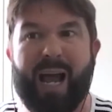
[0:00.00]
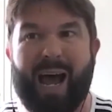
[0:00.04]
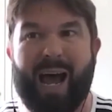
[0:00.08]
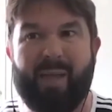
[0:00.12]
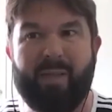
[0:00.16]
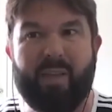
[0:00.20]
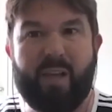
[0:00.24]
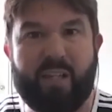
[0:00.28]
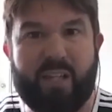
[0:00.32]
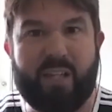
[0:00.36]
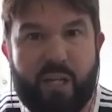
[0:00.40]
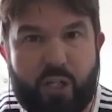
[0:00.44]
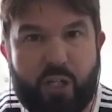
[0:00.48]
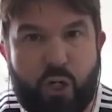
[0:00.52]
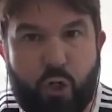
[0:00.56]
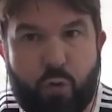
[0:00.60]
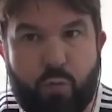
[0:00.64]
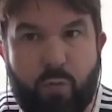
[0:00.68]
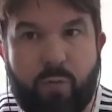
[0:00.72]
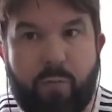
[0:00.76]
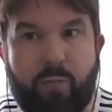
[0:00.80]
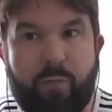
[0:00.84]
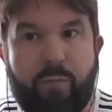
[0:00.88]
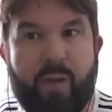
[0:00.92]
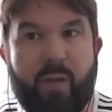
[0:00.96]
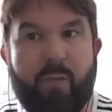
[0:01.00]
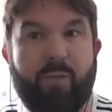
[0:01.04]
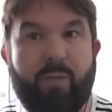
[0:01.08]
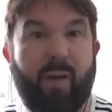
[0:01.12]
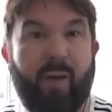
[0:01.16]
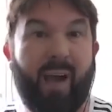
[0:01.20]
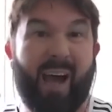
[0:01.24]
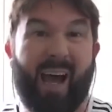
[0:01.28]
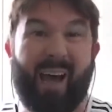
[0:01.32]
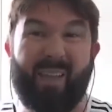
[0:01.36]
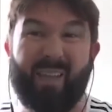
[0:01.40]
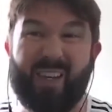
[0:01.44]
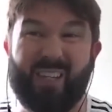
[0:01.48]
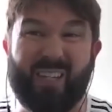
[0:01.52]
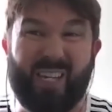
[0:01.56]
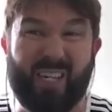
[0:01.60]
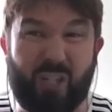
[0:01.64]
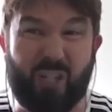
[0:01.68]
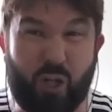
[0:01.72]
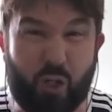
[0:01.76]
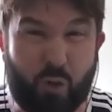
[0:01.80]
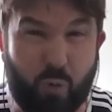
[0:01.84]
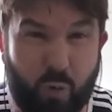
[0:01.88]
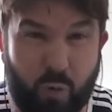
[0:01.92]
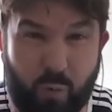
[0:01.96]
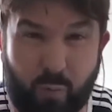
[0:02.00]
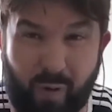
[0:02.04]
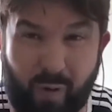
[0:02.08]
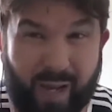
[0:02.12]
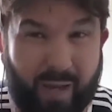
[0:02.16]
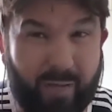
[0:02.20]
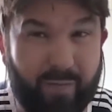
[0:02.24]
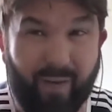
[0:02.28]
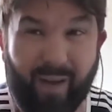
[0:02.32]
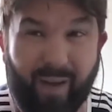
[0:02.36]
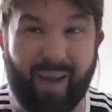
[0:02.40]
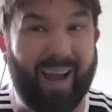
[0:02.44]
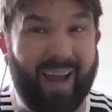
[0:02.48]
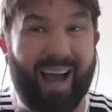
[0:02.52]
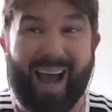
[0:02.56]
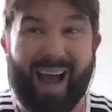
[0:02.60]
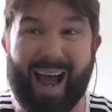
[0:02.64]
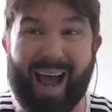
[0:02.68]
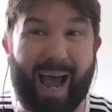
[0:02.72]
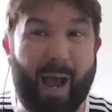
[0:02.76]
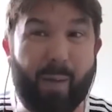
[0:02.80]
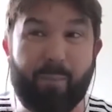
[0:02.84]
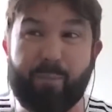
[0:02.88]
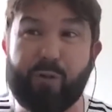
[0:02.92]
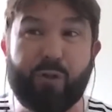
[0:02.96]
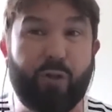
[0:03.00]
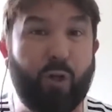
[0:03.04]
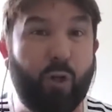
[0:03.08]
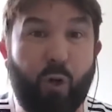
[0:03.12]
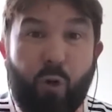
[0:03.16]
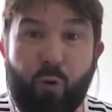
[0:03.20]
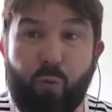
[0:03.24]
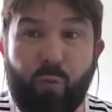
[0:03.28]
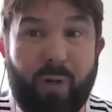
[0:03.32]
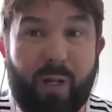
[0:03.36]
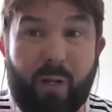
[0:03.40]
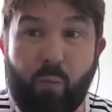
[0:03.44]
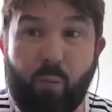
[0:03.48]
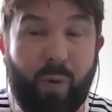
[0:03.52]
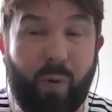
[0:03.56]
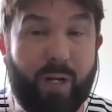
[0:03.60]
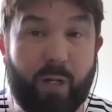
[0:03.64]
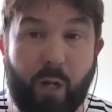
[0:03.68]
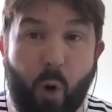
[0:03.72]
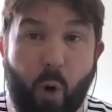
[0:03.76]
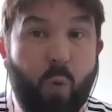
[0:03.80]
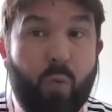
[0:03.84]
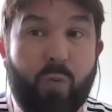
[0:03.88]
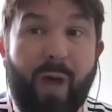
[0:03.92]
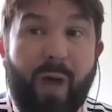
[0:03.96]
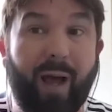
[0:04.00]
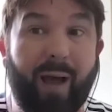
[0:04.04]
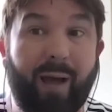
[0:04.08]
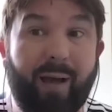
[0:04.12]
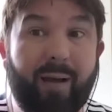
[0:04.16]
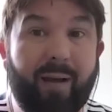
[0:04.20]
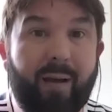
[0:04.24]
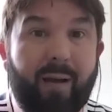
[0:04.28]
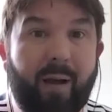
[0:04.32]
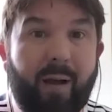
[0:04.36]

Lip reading: and there's issues with FIFA and there's issues with UEFA. Absolutely, we know that.